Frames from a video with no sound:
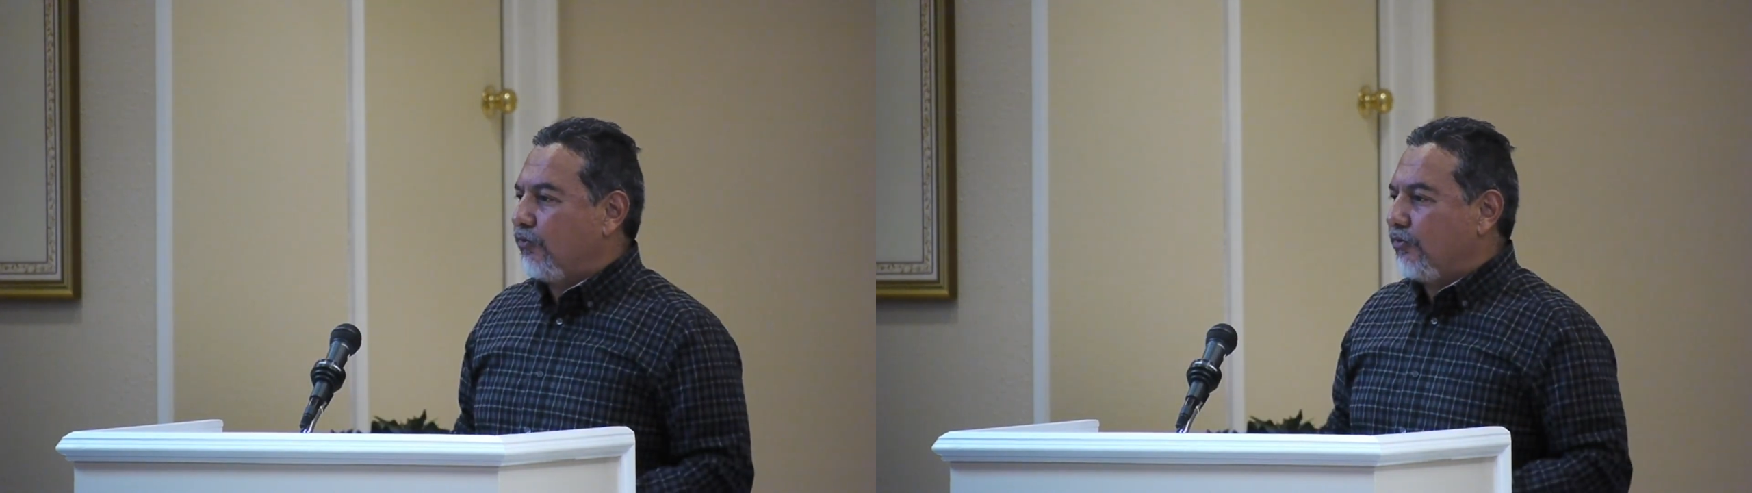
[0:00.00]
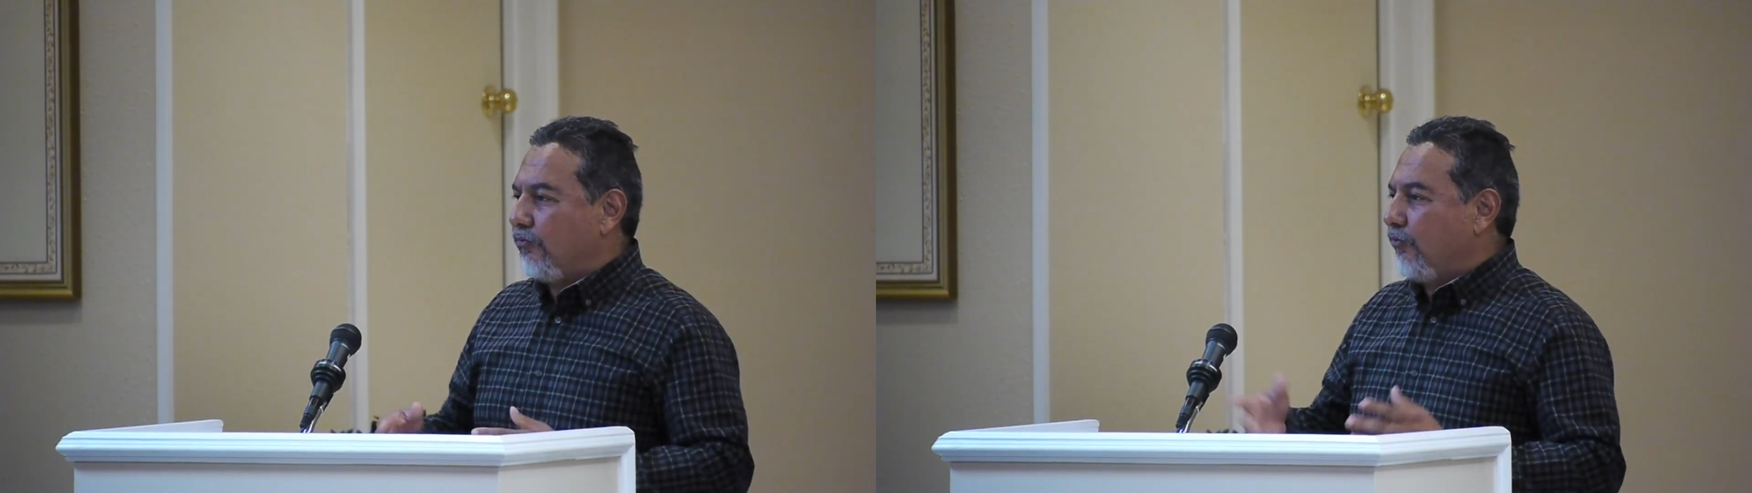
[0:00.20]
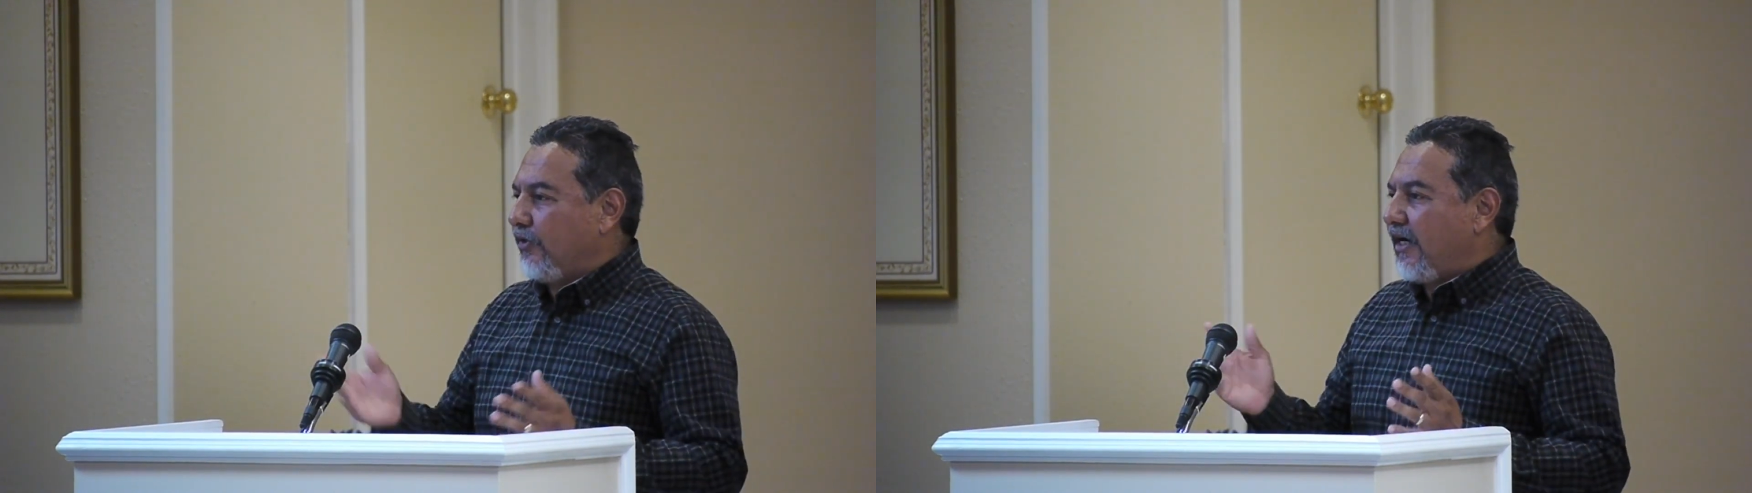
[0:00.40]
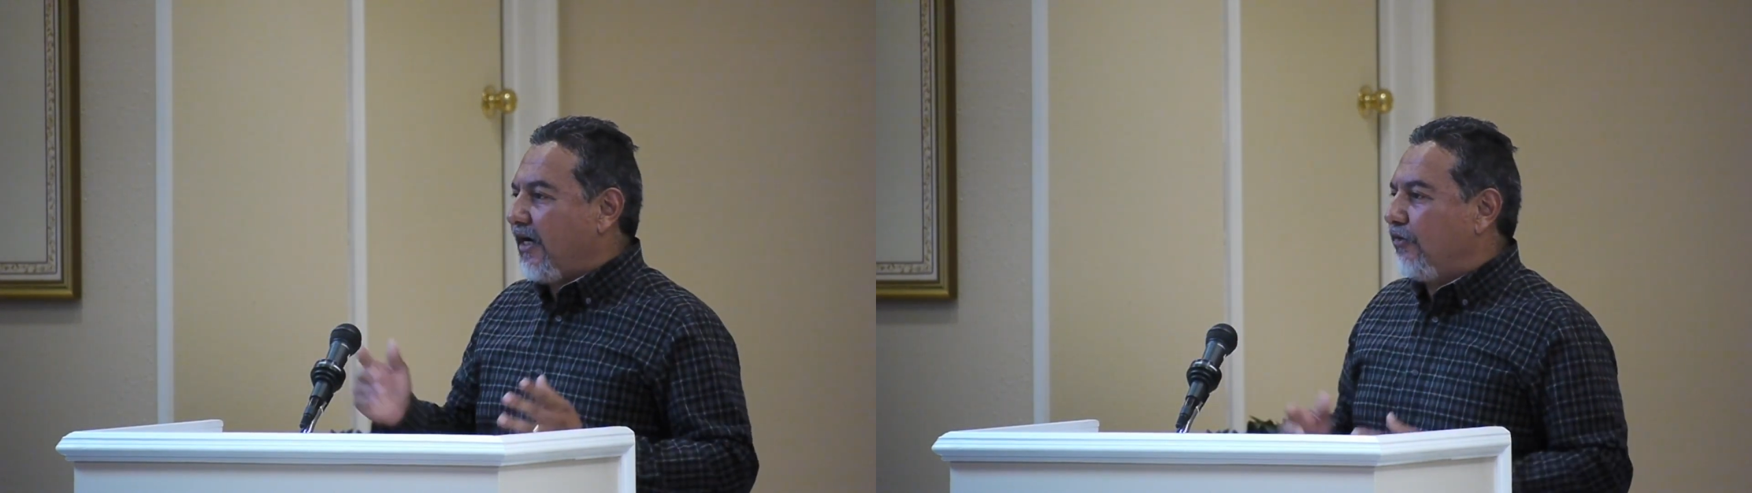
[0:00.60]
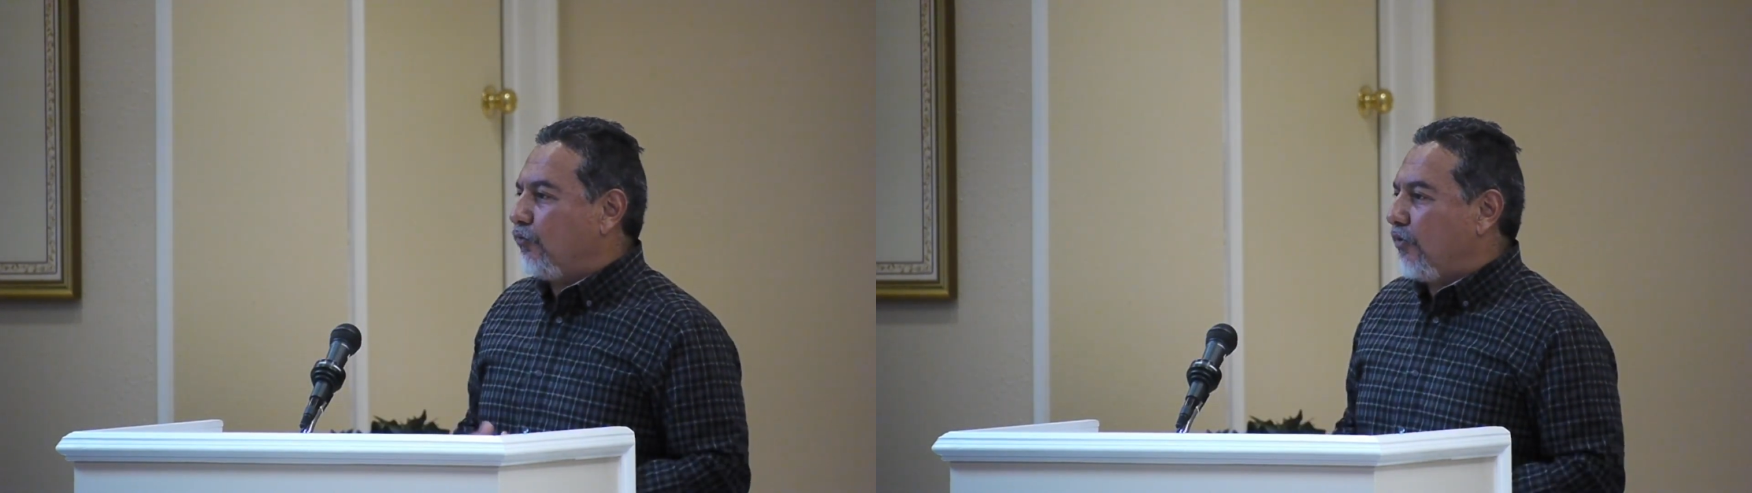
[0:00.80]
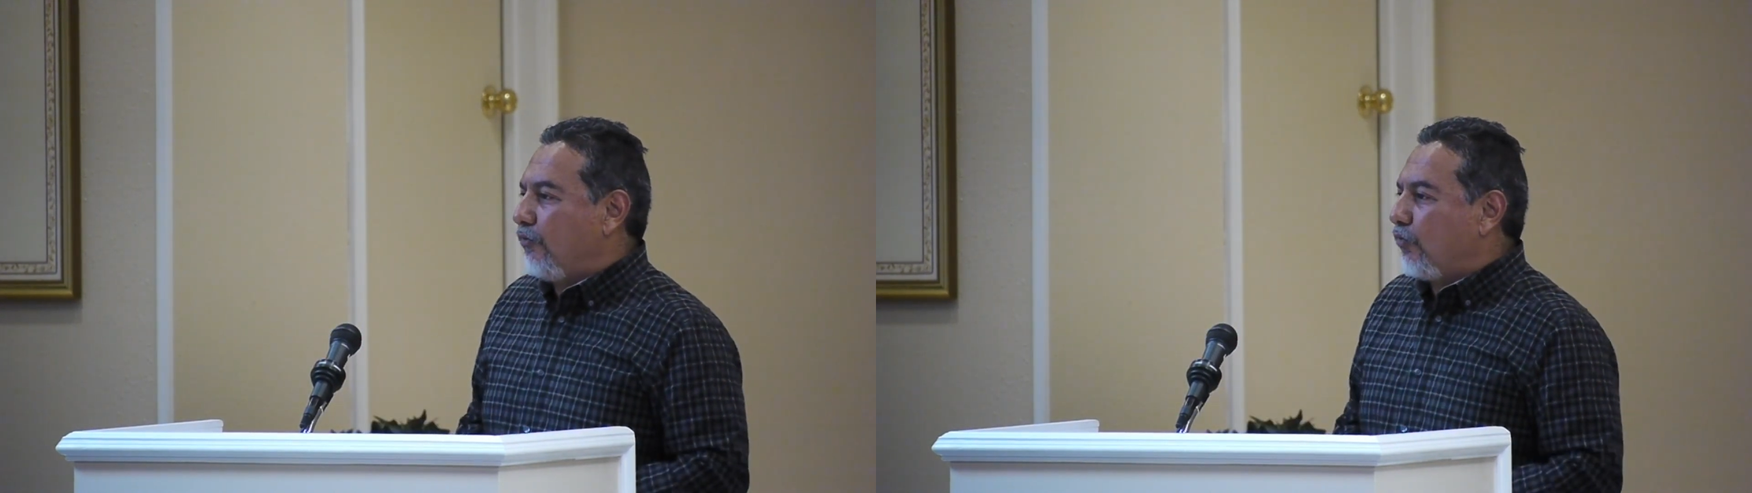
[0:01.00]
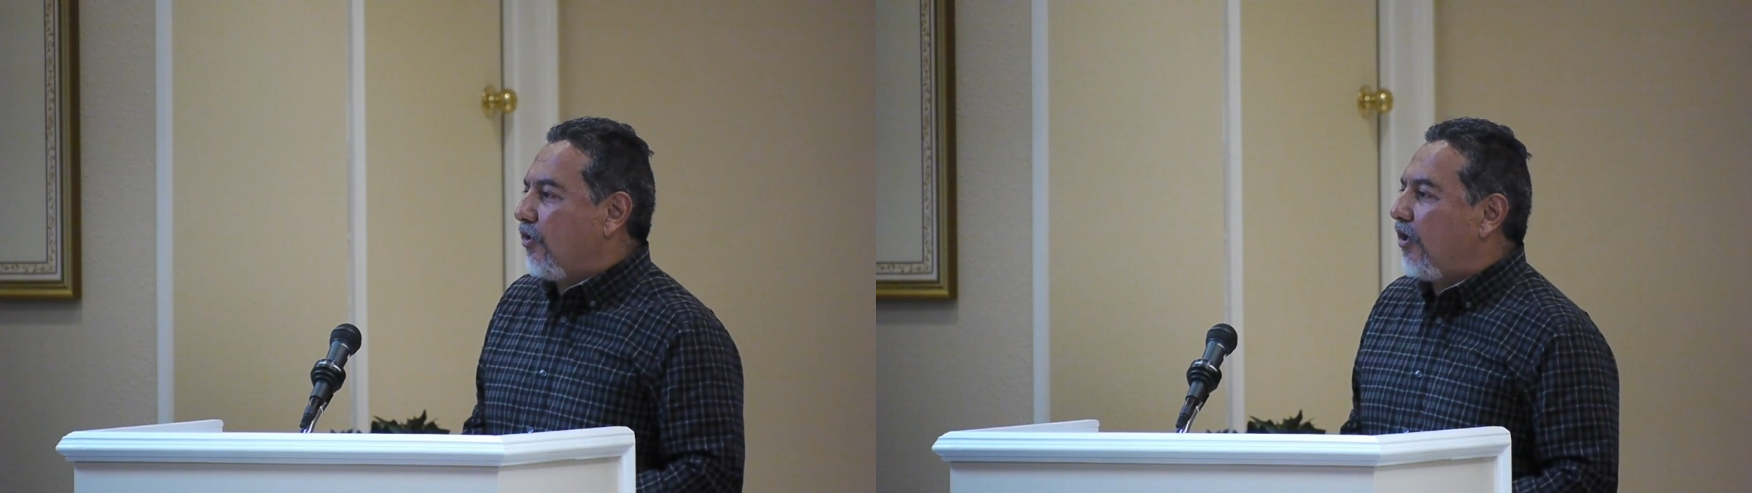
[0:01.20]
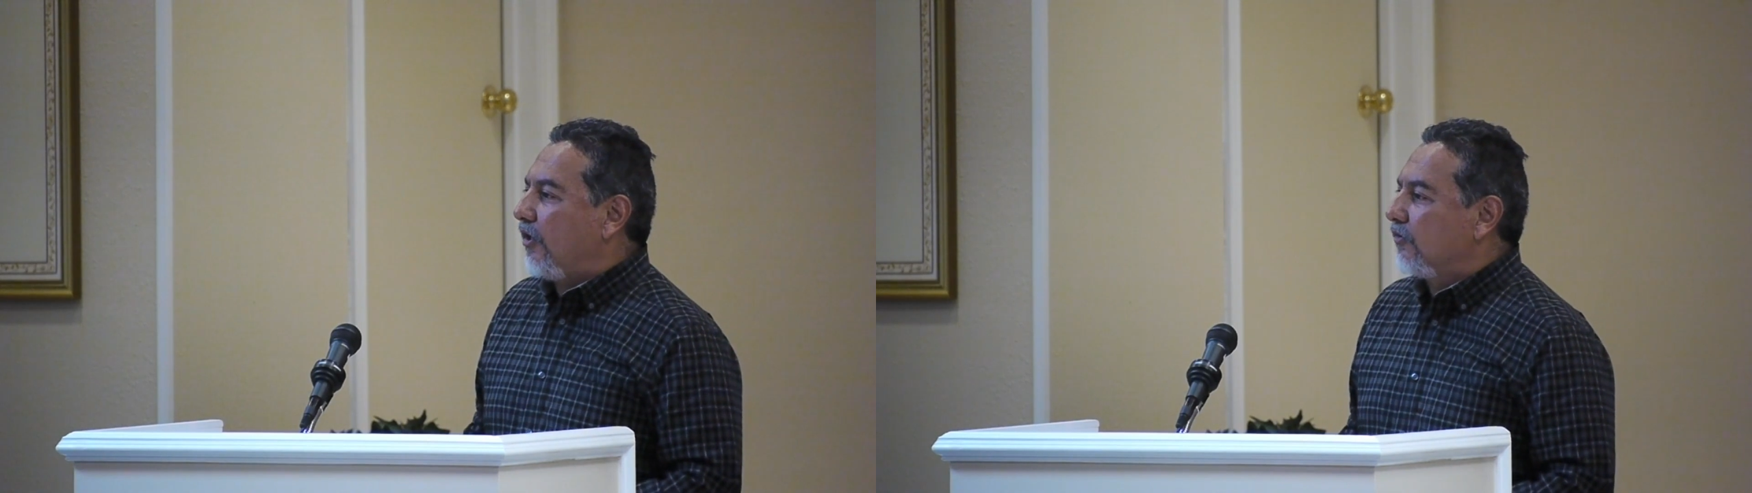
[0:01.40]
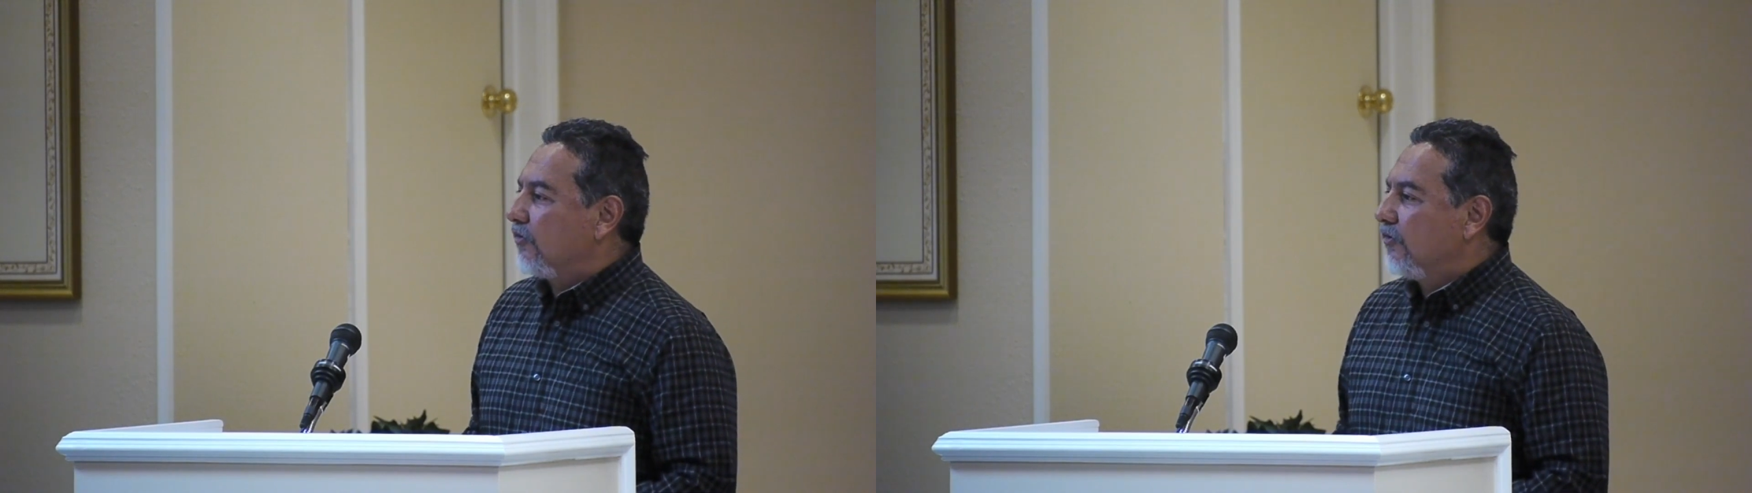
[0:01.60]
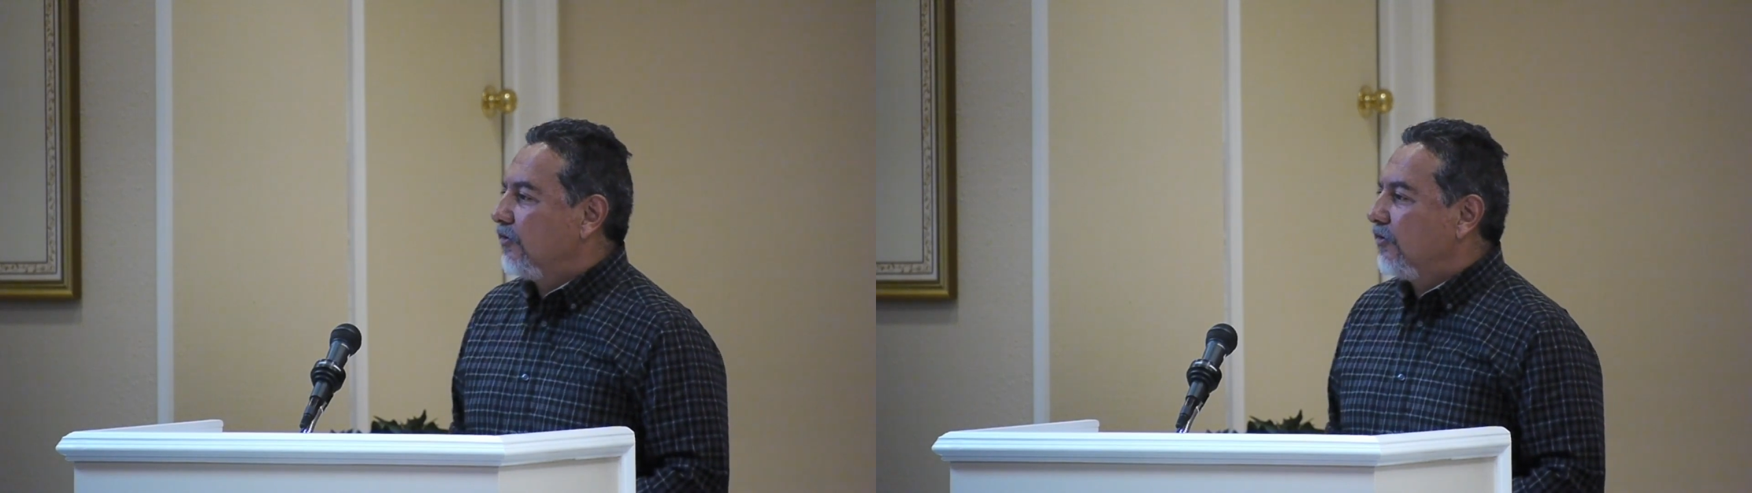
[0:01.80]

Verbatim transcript: We're, we die and we're, and we're gone